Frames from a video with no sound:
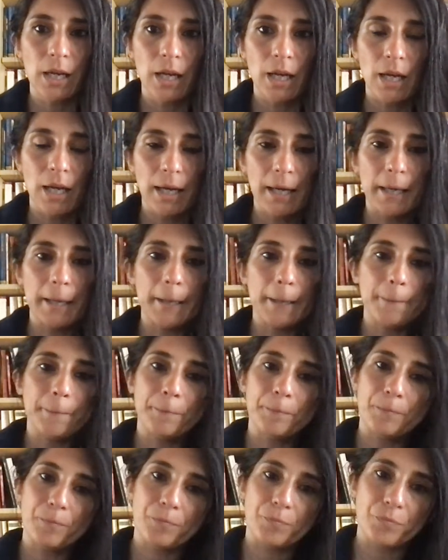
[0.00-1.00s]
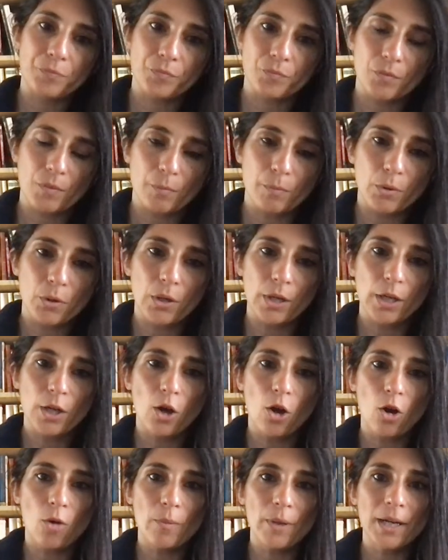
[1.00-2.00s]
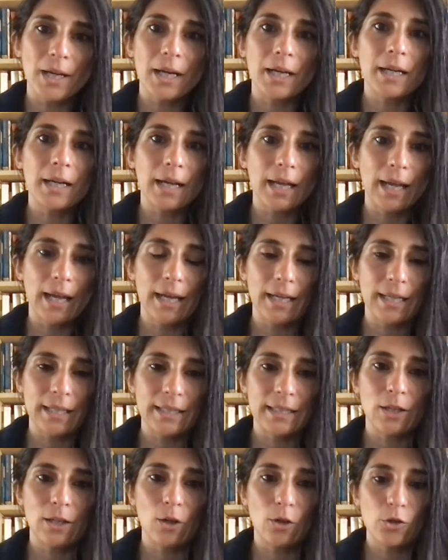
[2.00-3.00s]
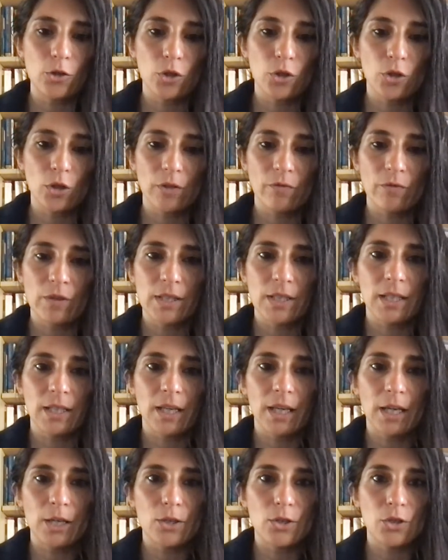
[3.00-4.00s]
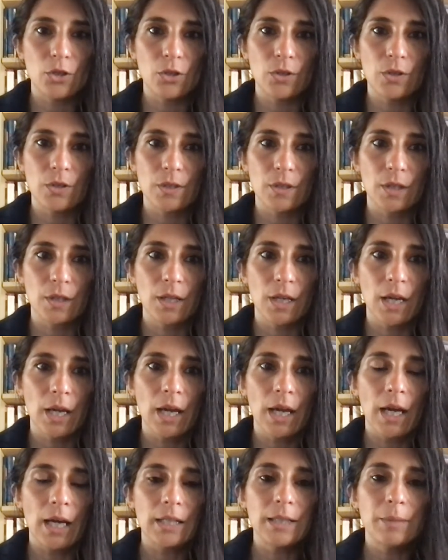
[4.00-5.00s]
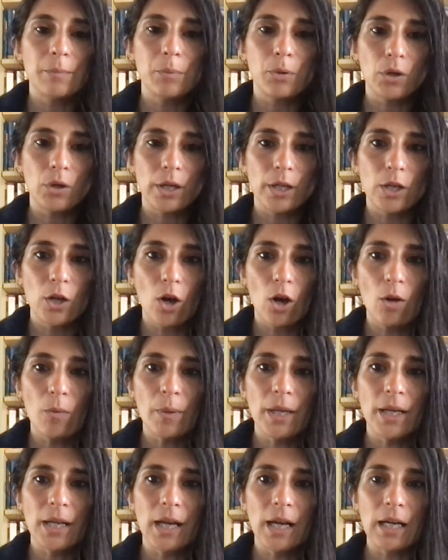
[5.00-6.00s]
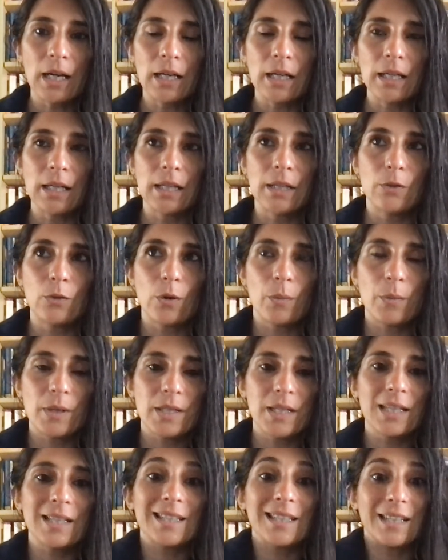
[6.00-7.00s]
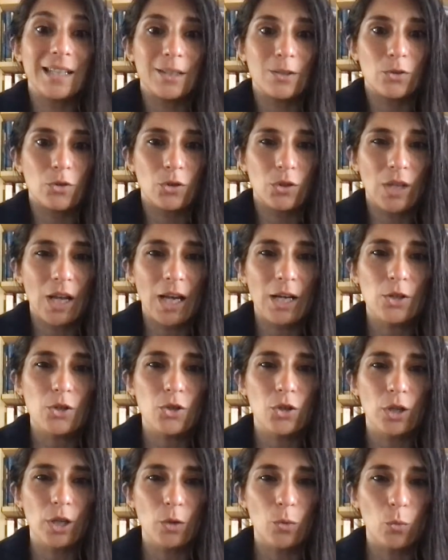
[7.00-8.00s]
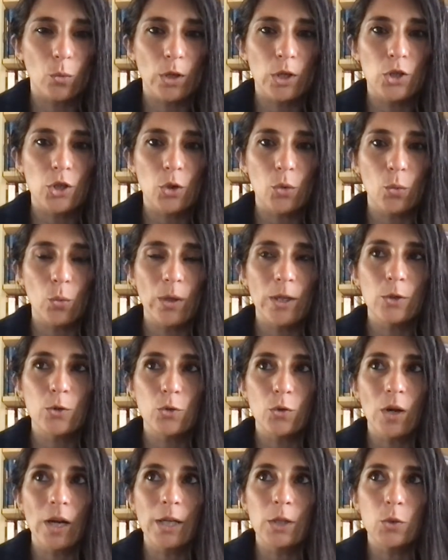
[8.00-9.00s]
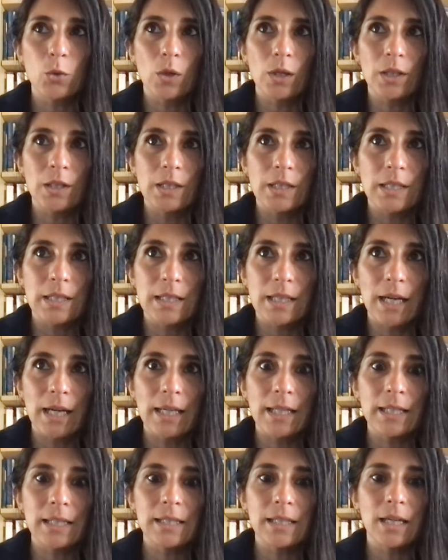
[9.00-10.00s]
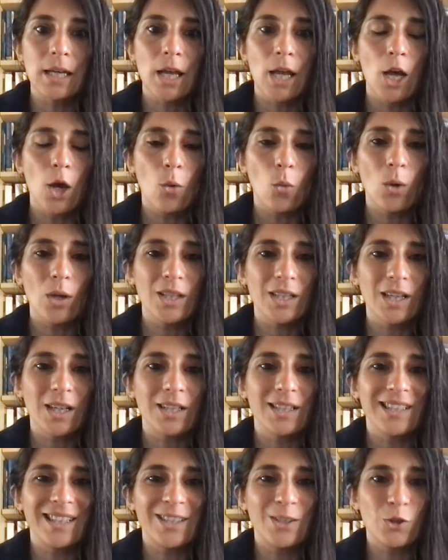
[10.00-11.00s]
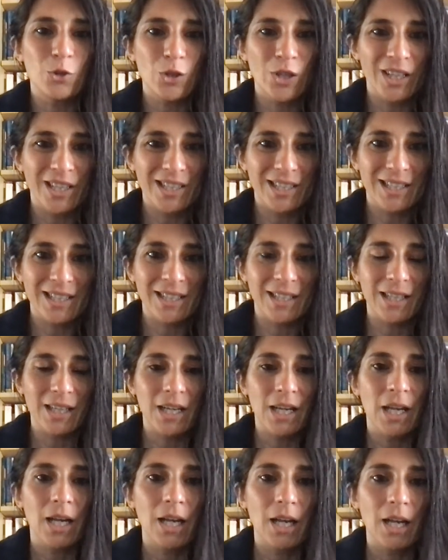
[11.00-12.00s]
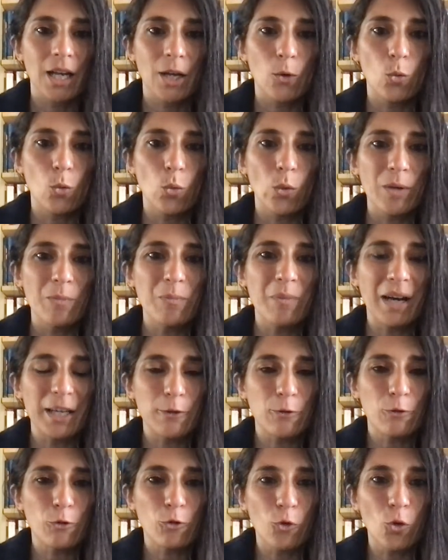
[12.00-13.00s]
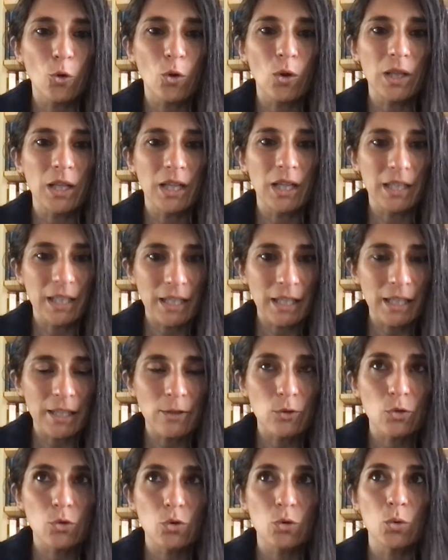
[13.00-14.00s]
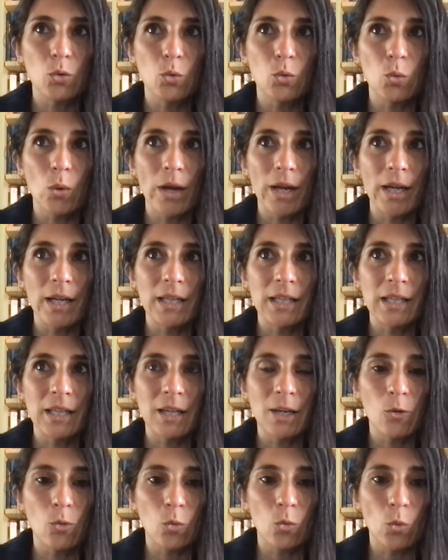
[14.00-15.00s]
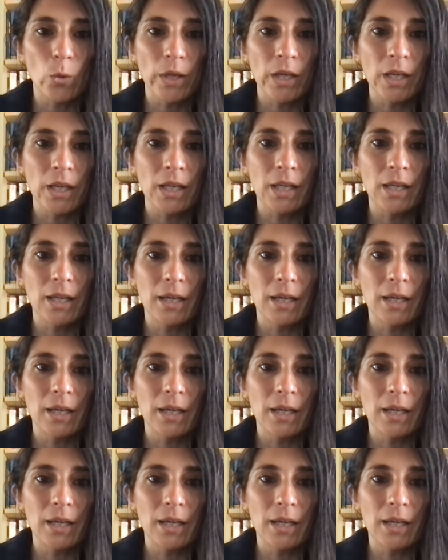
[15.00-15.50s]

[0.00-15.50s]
prolegomena and the logical investigations, the prolegomena represent an introduction in which we try to understand what are the tricks we might fall into when we